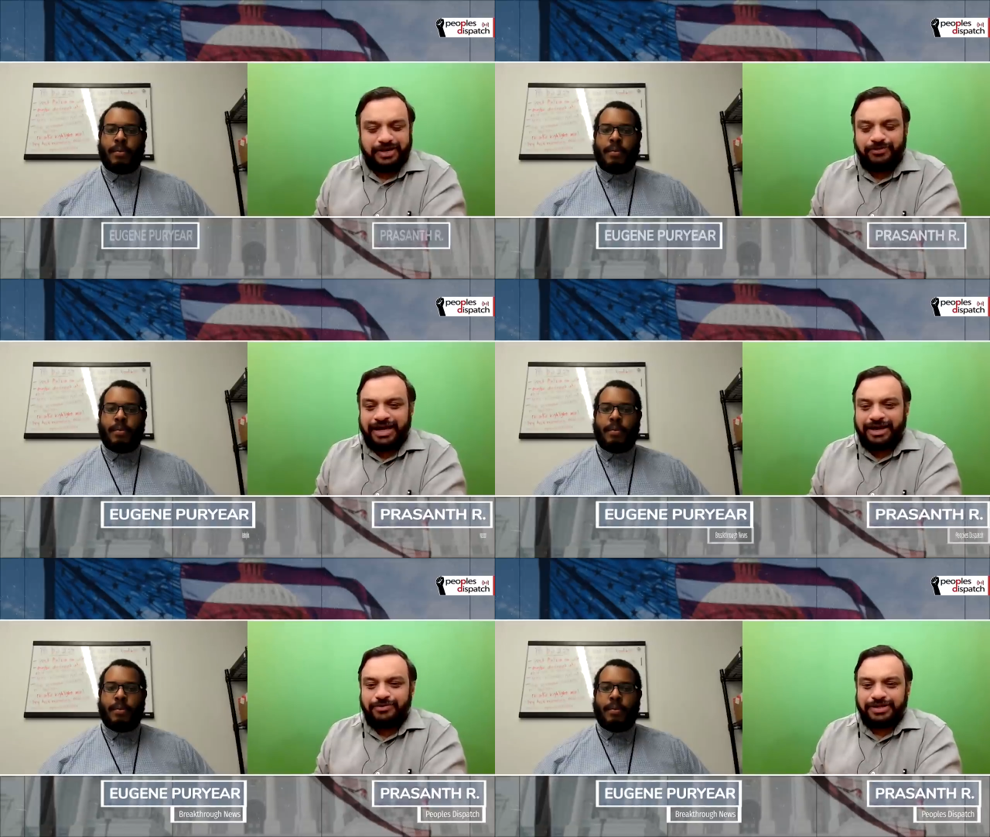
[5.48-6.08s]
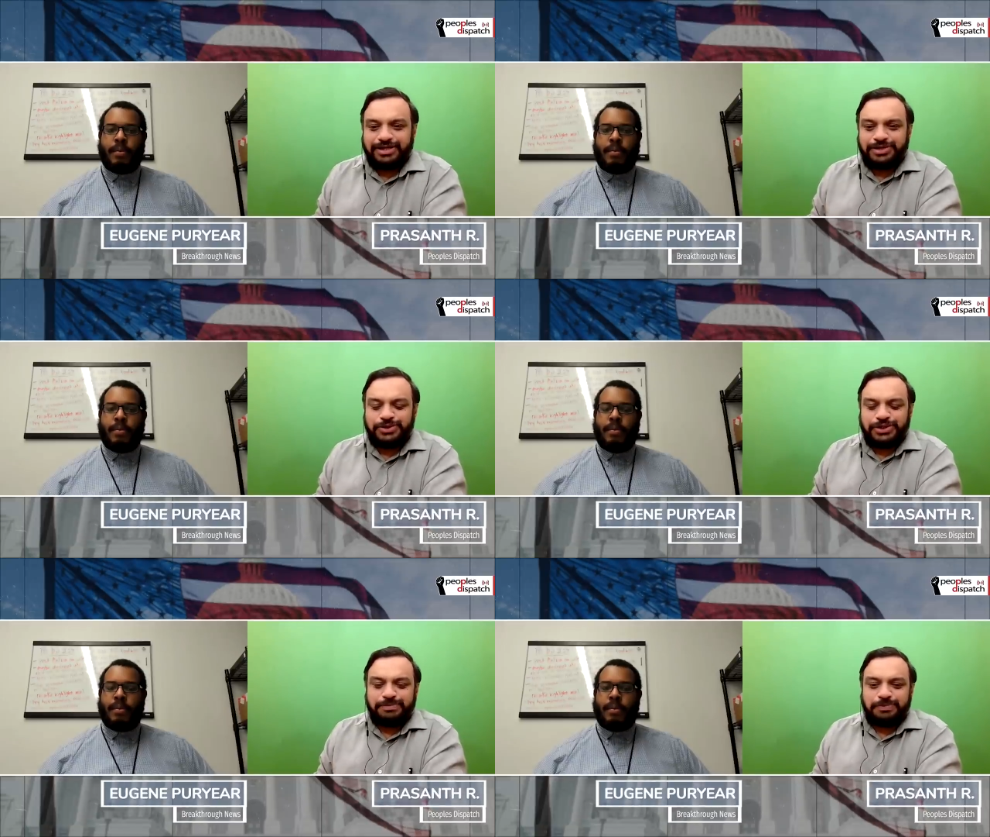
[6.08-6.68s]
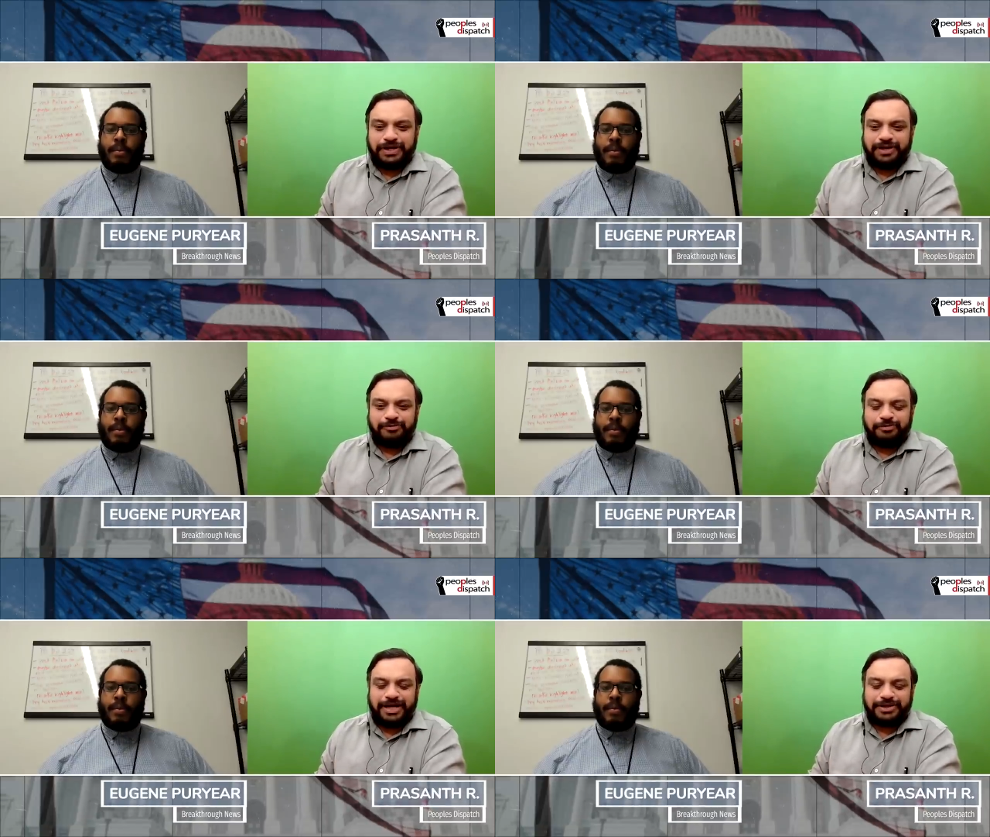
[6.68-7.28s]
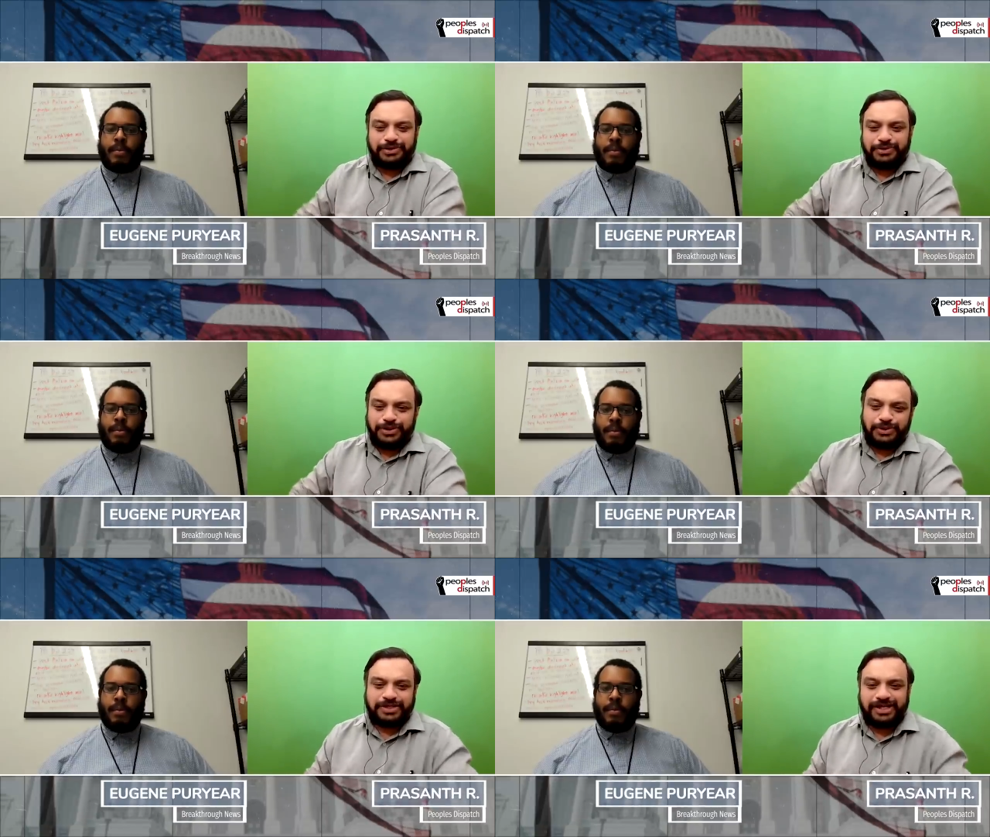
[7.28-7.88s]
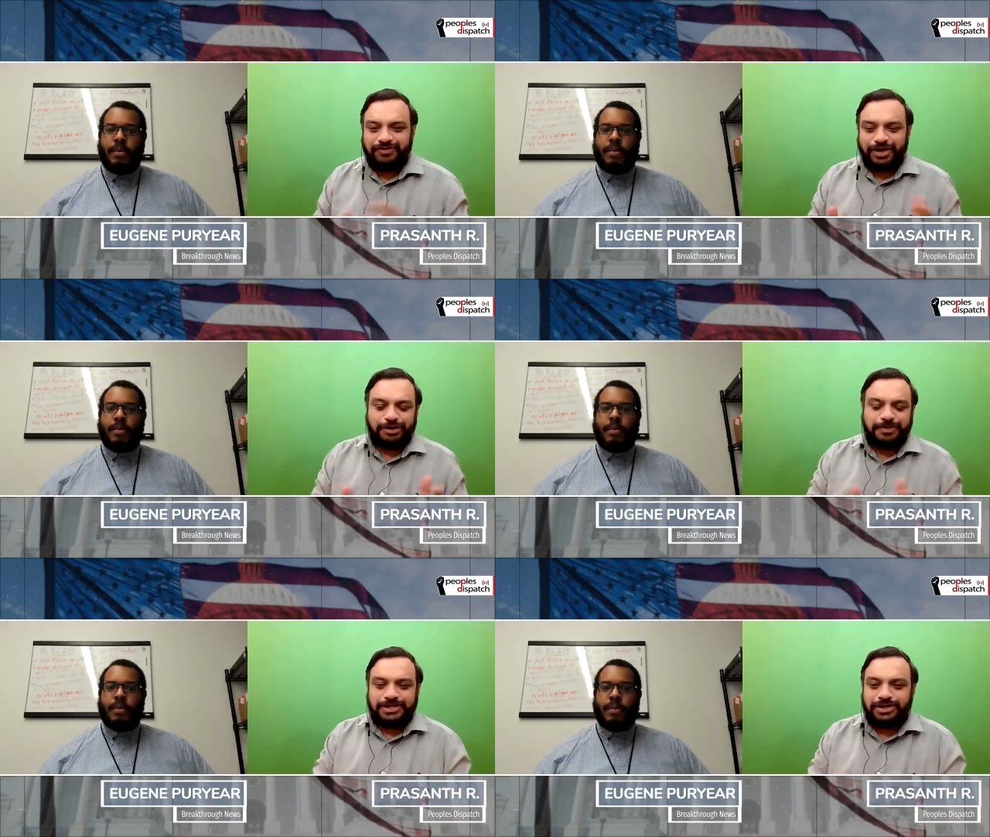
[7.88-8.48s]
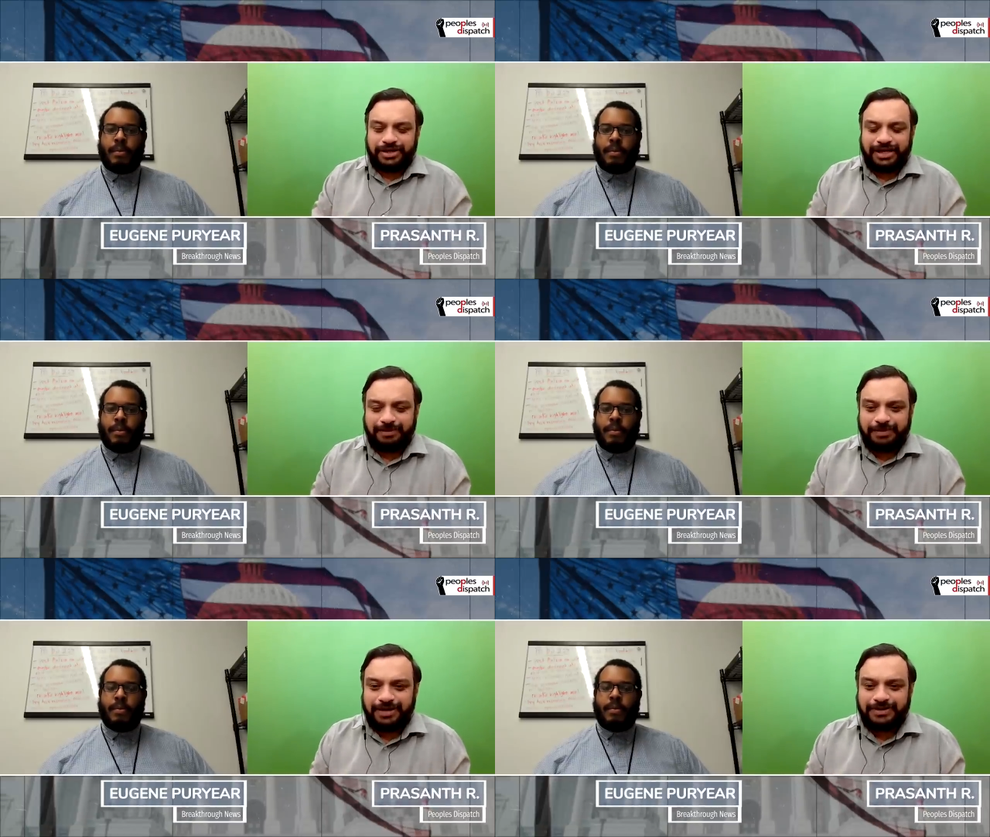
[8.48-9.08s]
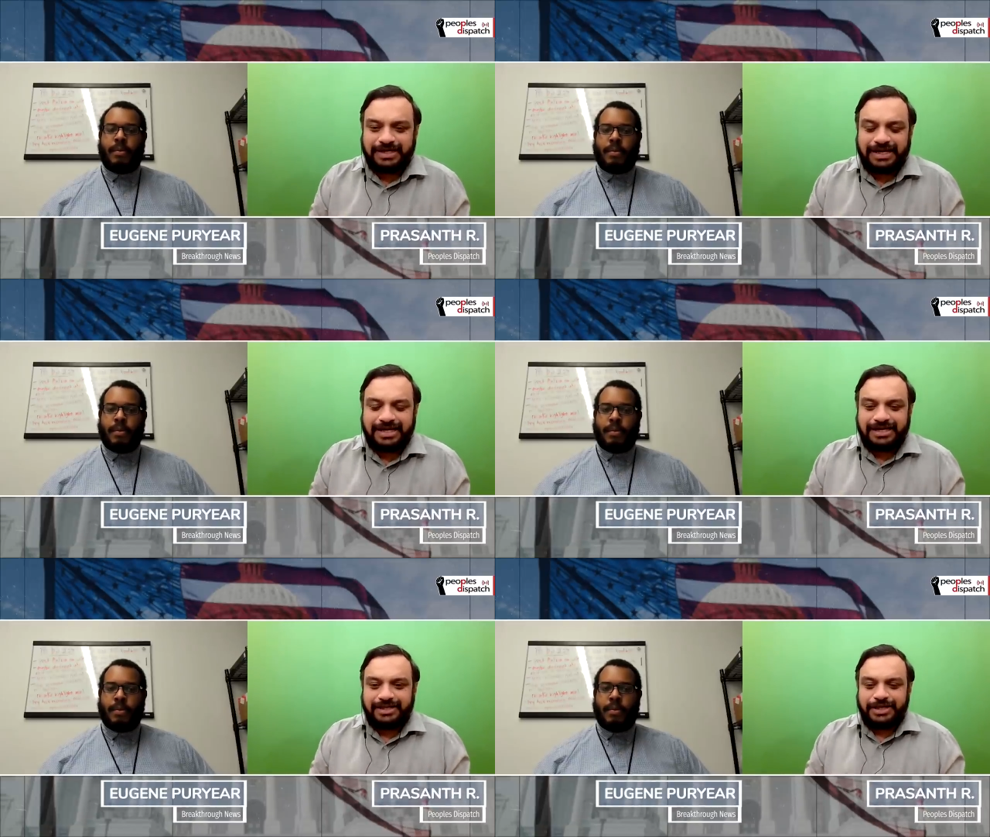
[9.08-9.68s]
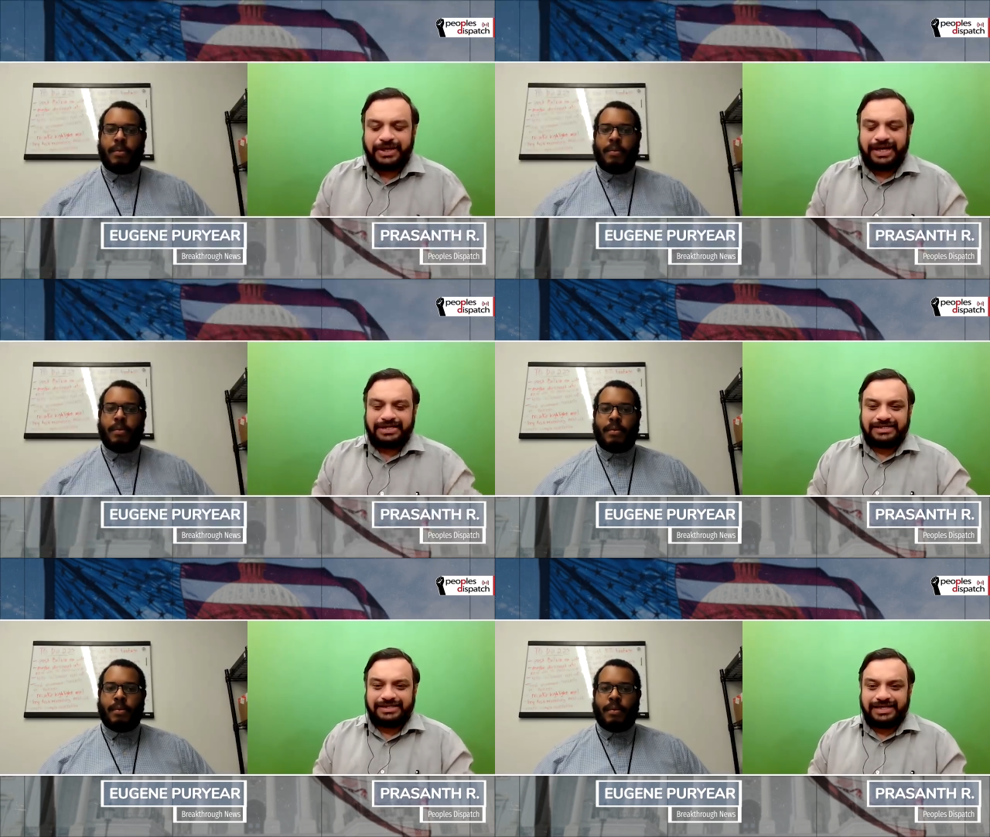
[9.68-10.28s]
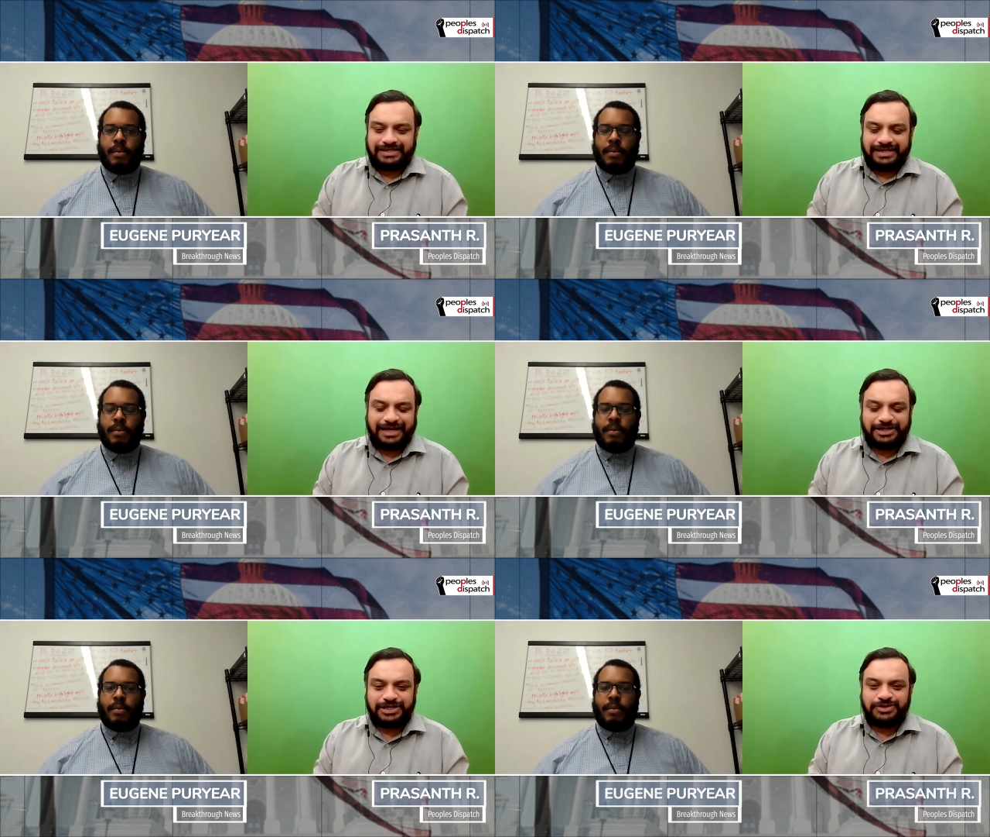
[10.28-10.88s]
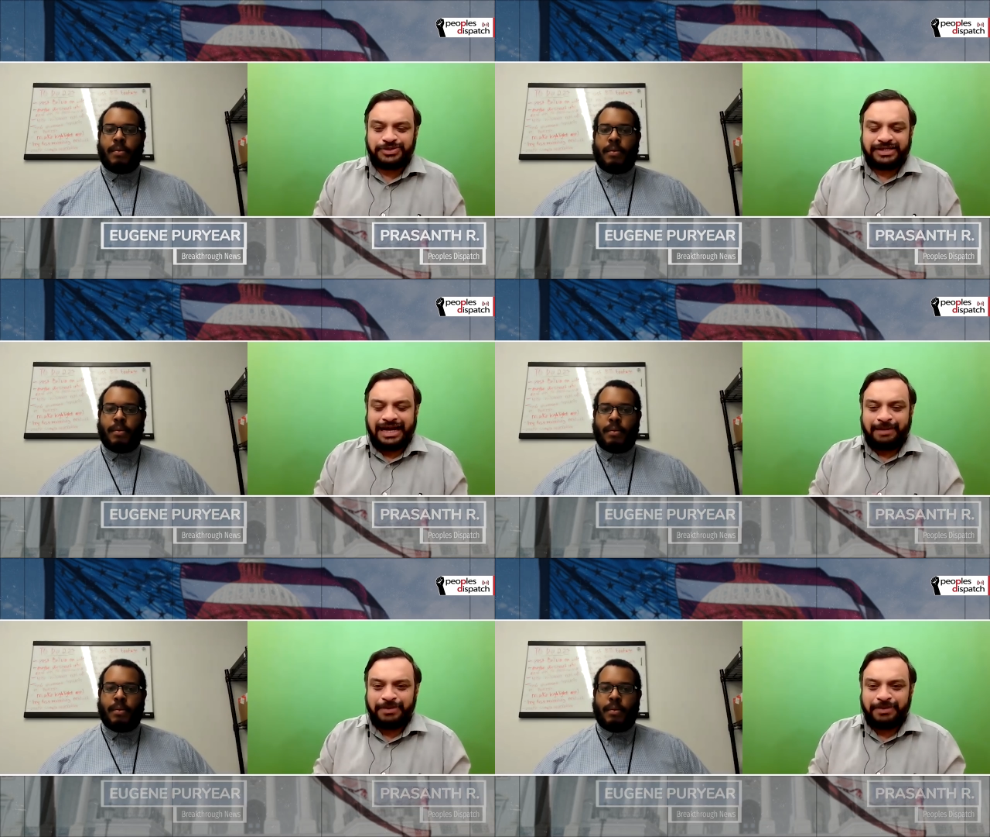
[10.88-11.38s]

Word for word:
Speaker 1: Today we have with us Eugene Puryear of Breakthrough News, and we're going to be talking about the United States elections, which are